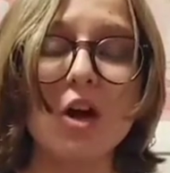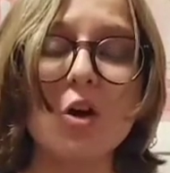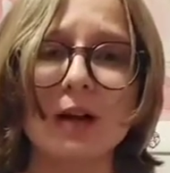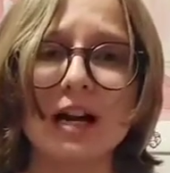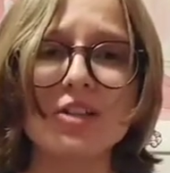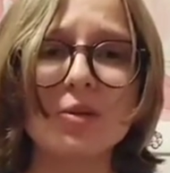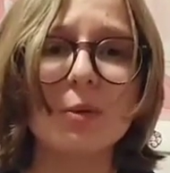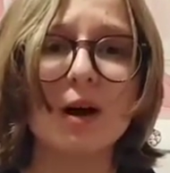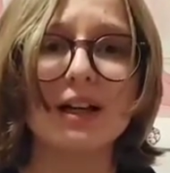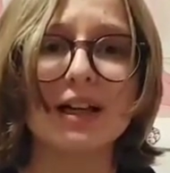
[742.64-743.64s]
Right as you would
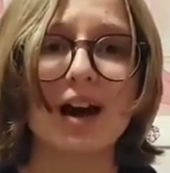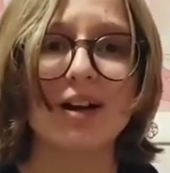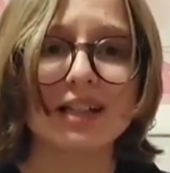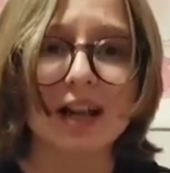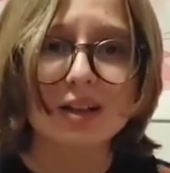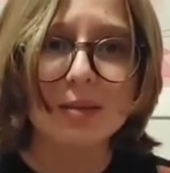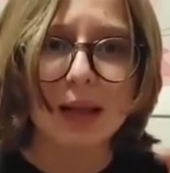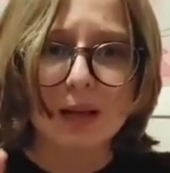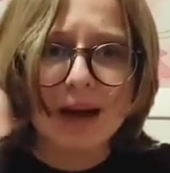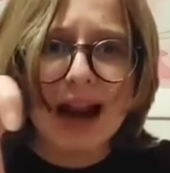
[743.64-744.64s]
walk into that haunted house, they'd be
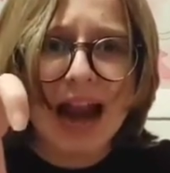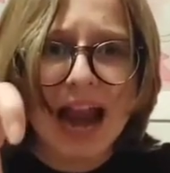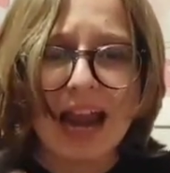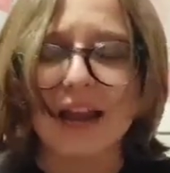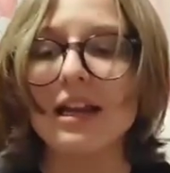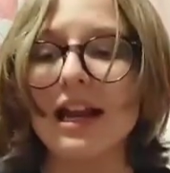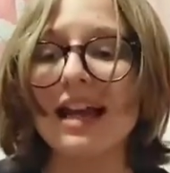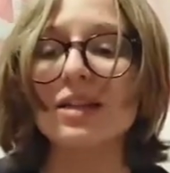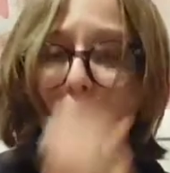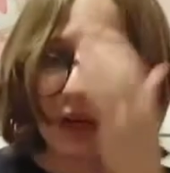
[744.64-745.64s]
like, bah!
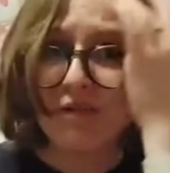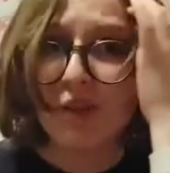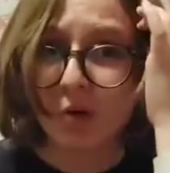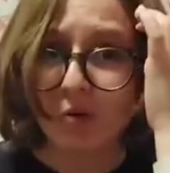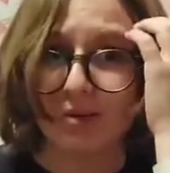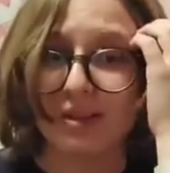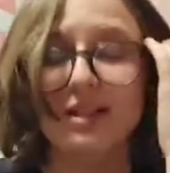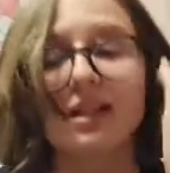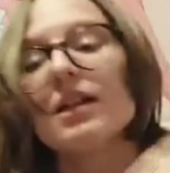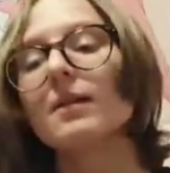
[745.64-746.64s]
It's one of those.
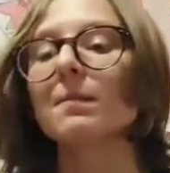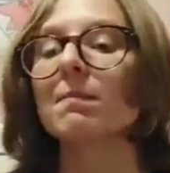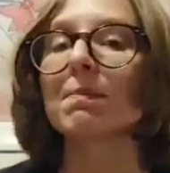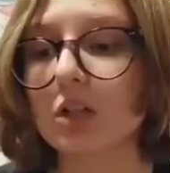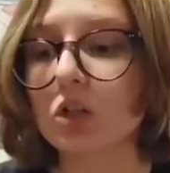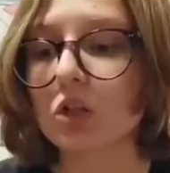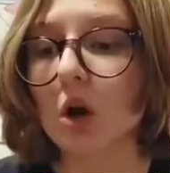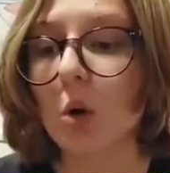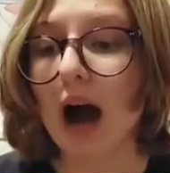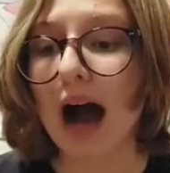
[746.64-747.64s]

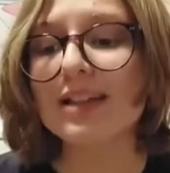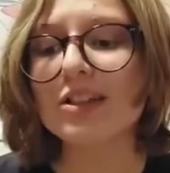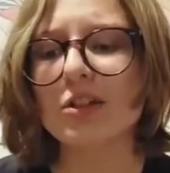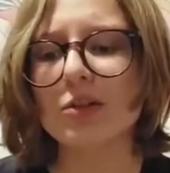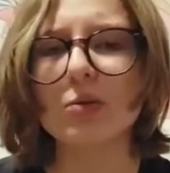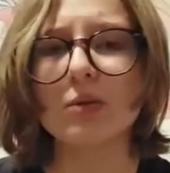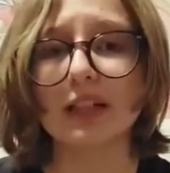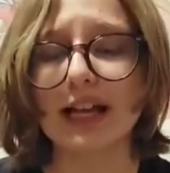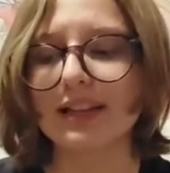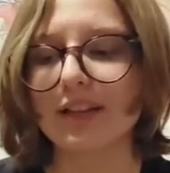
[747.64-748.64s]
So I do
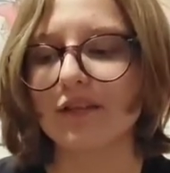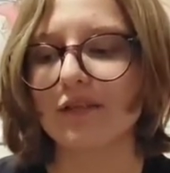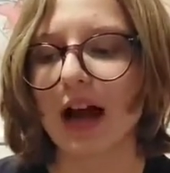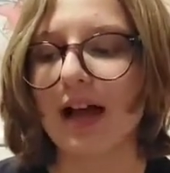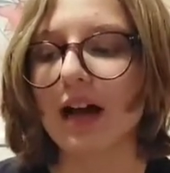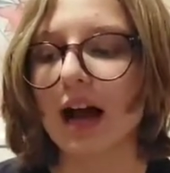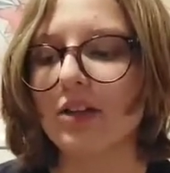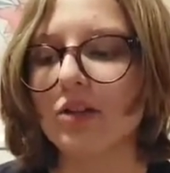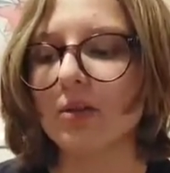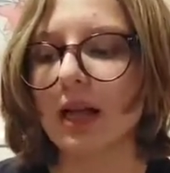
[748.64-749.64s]
like
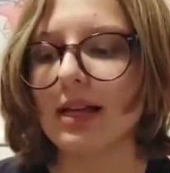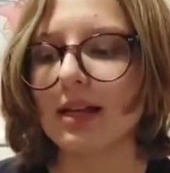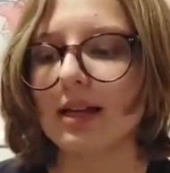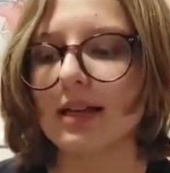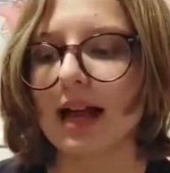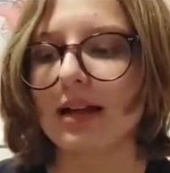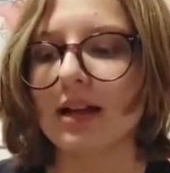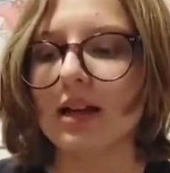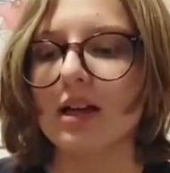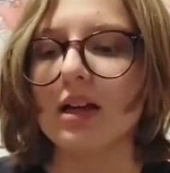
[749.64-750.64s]
because I
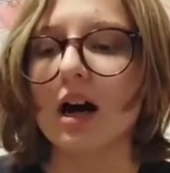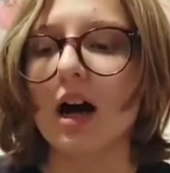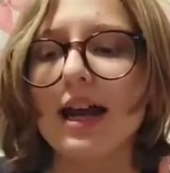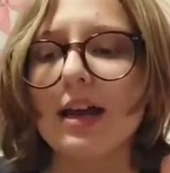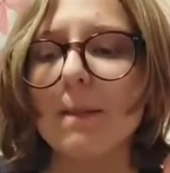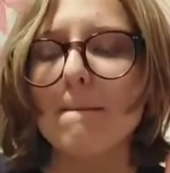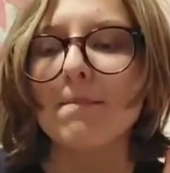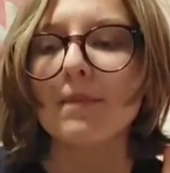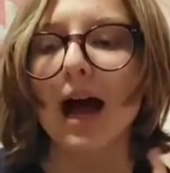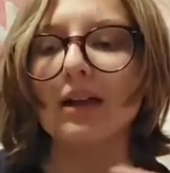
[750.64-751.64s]

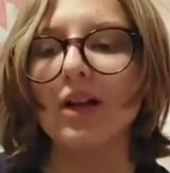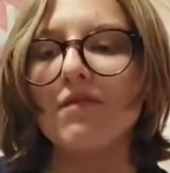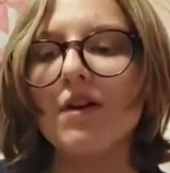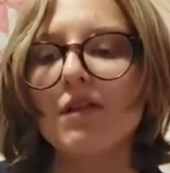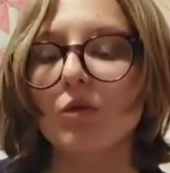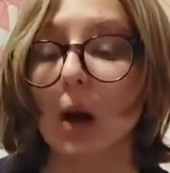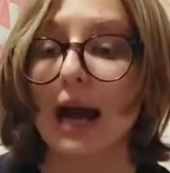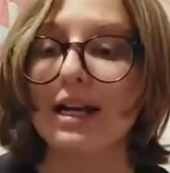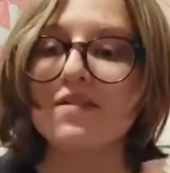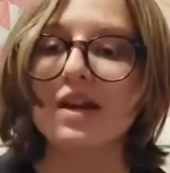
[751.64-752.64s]
love the
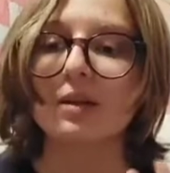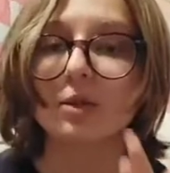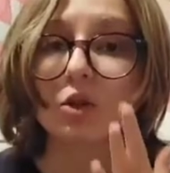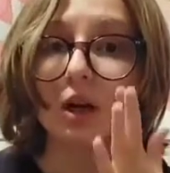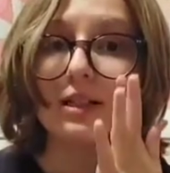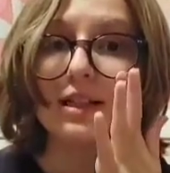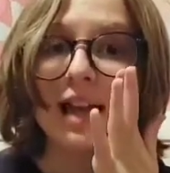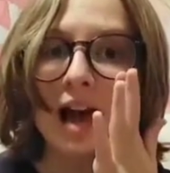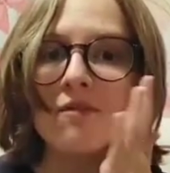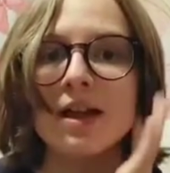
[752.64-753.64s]
variety of animatronics they
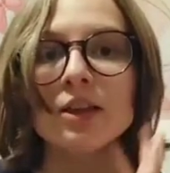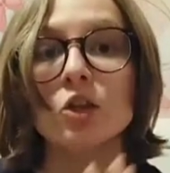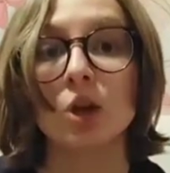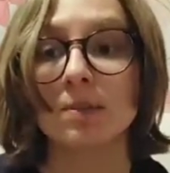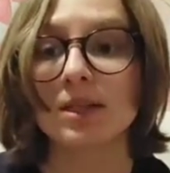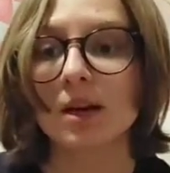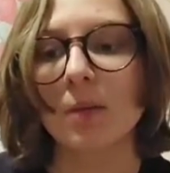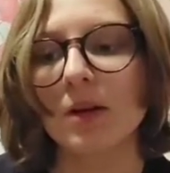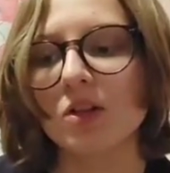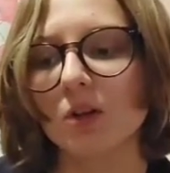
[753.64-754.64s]
have, and the jump scare
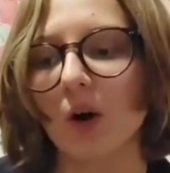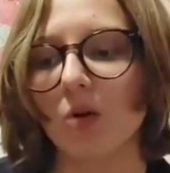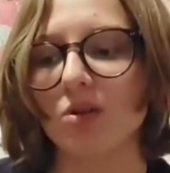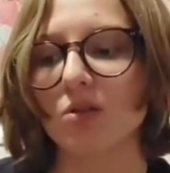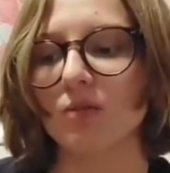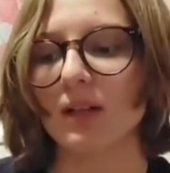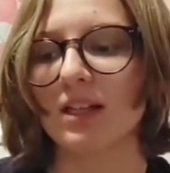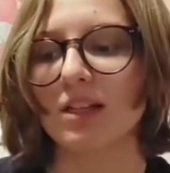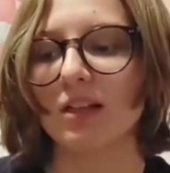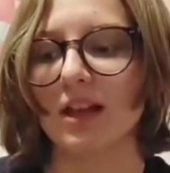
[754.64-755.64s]
ones are also
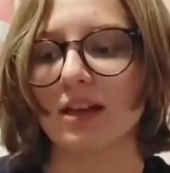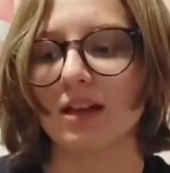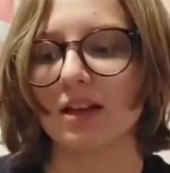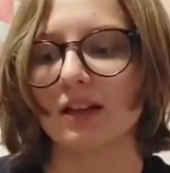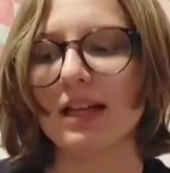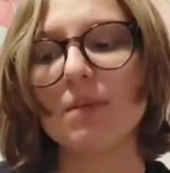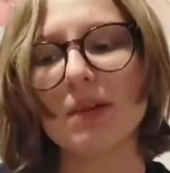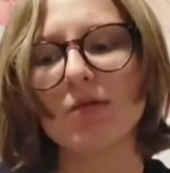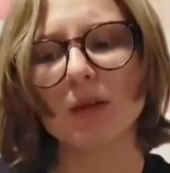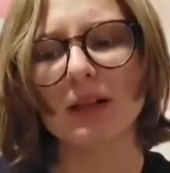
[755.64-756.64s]
really, like, they can
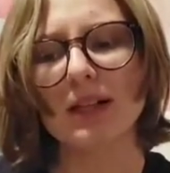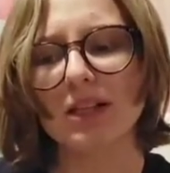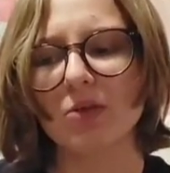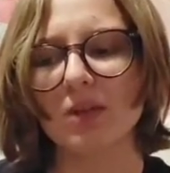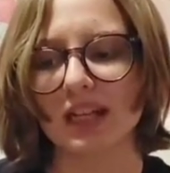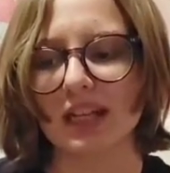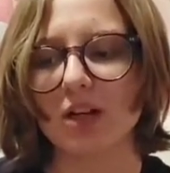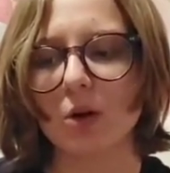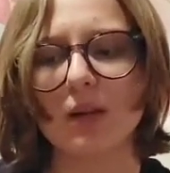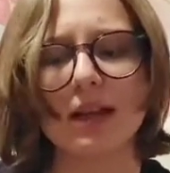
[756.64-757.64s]
be really
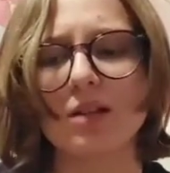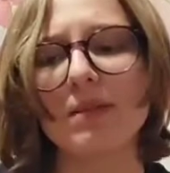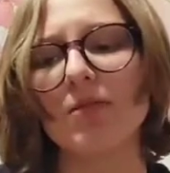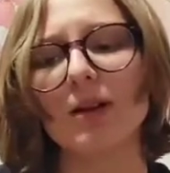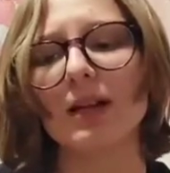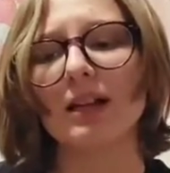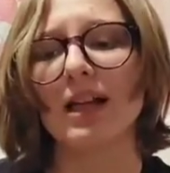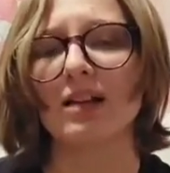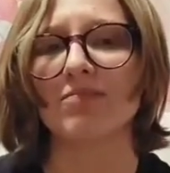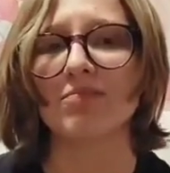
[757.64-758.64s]
unique, or they can be really,
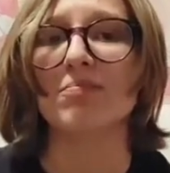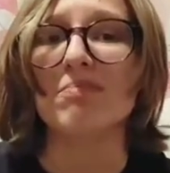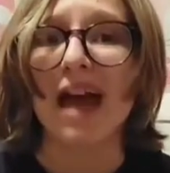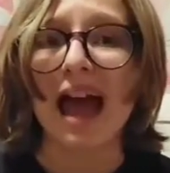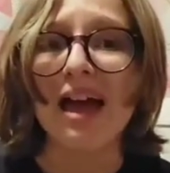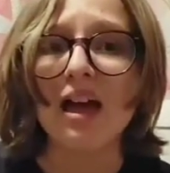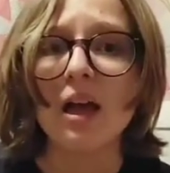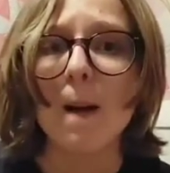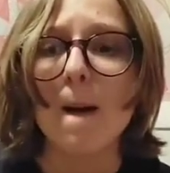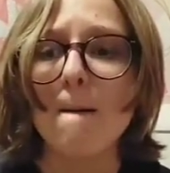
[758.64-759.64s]
like, meh,
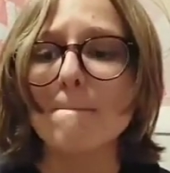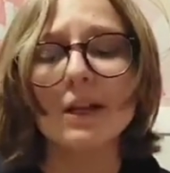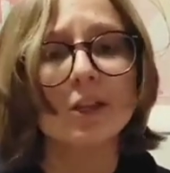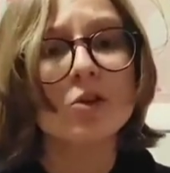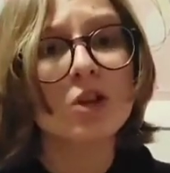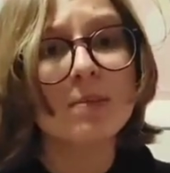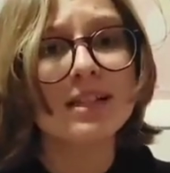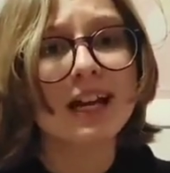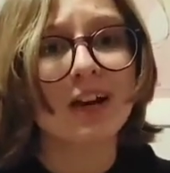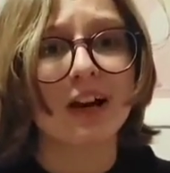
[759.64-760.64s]
but they're jump
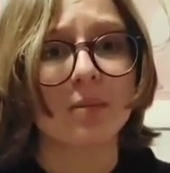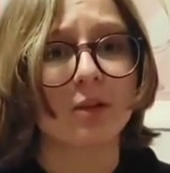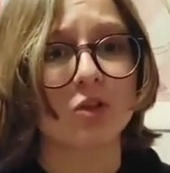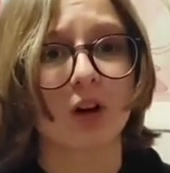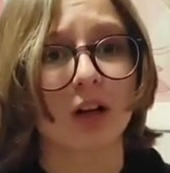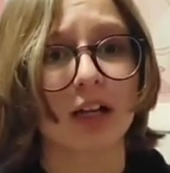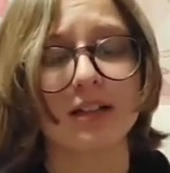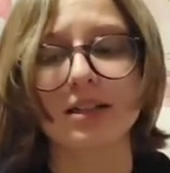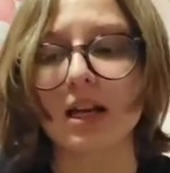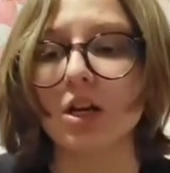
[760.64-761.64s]
scare
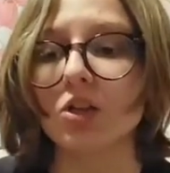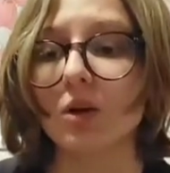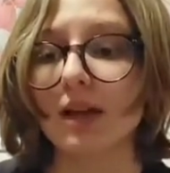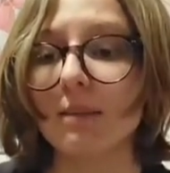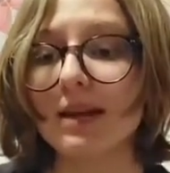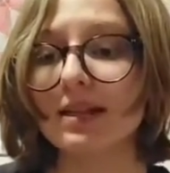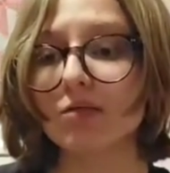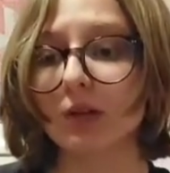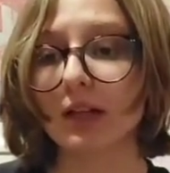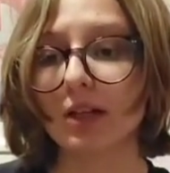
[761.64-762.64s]
animatronics. So that makes it
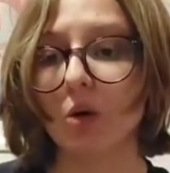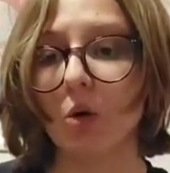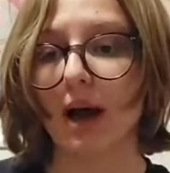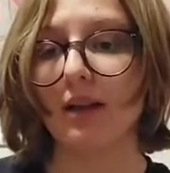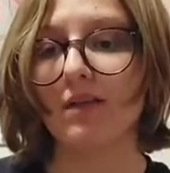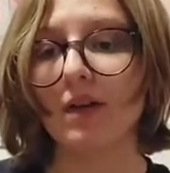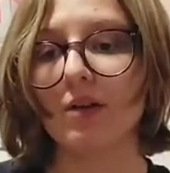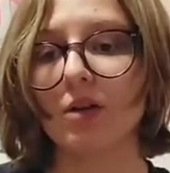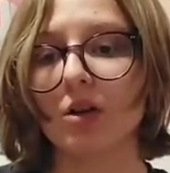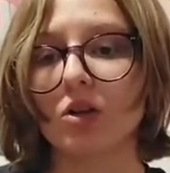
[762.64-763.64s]
really cool. I love how
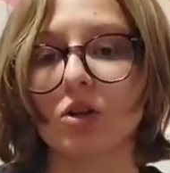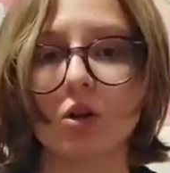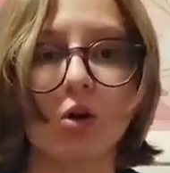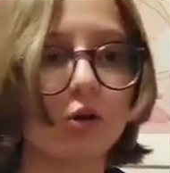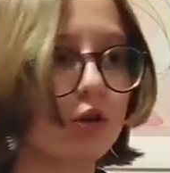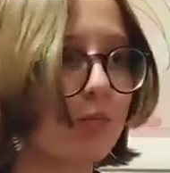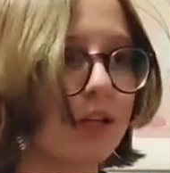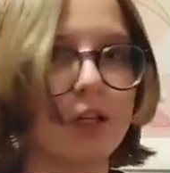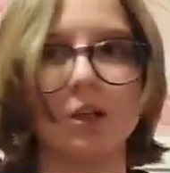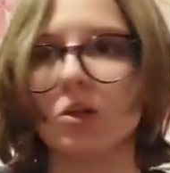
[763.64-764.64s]
they're not just all
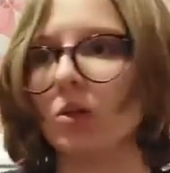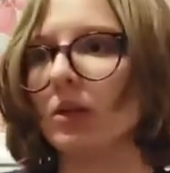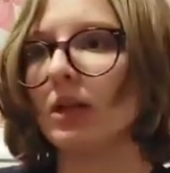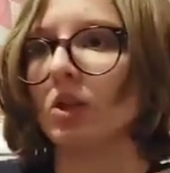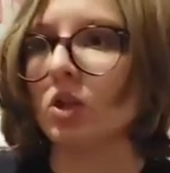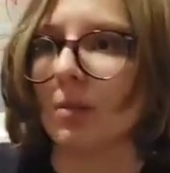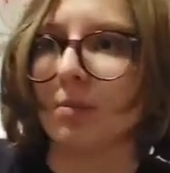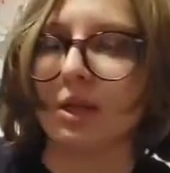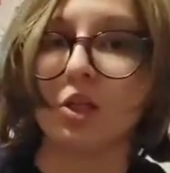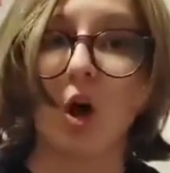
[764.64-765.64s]
spinny, turny,
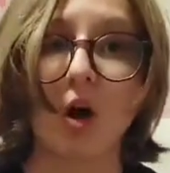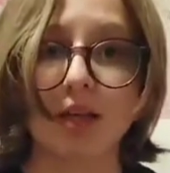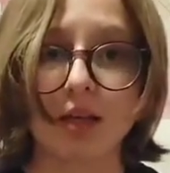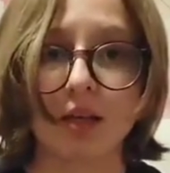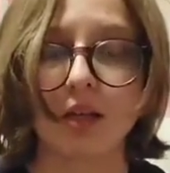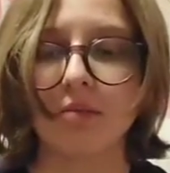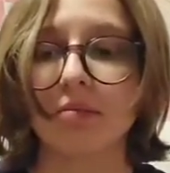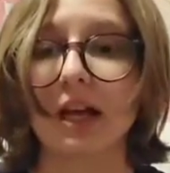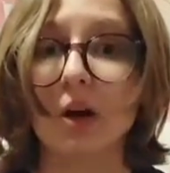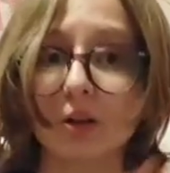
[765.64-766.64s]
jumpy, talky.
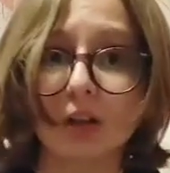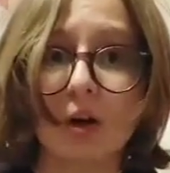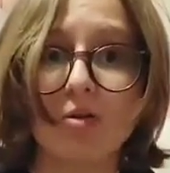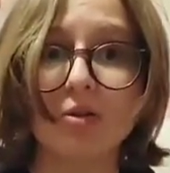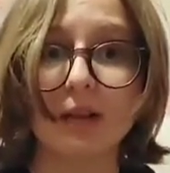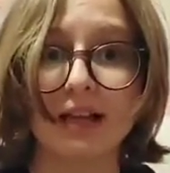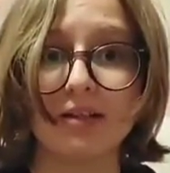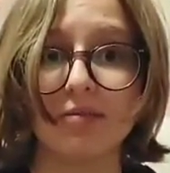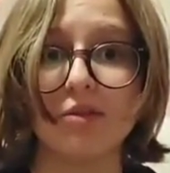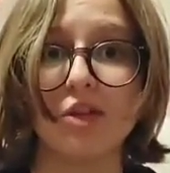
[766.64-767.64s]
They're also,
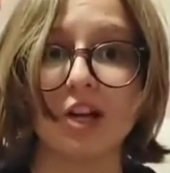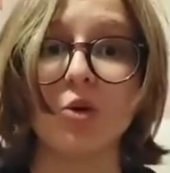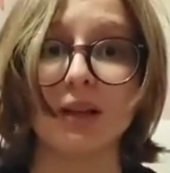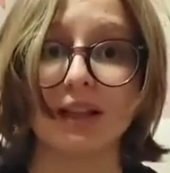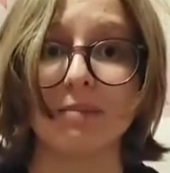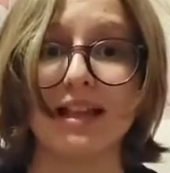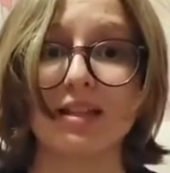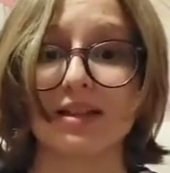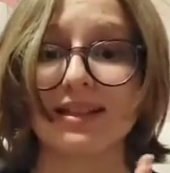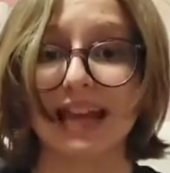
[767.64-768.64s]
like, genuinely meant
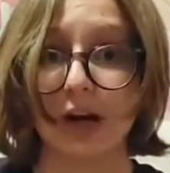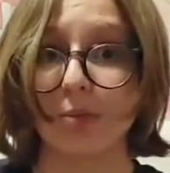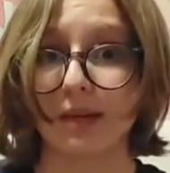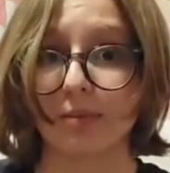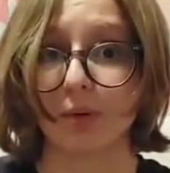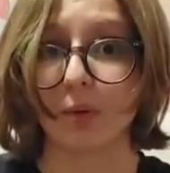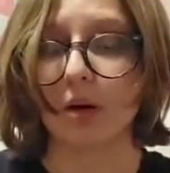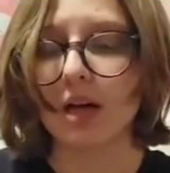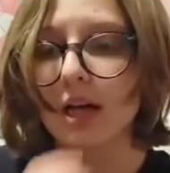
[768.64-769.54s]
to scare people.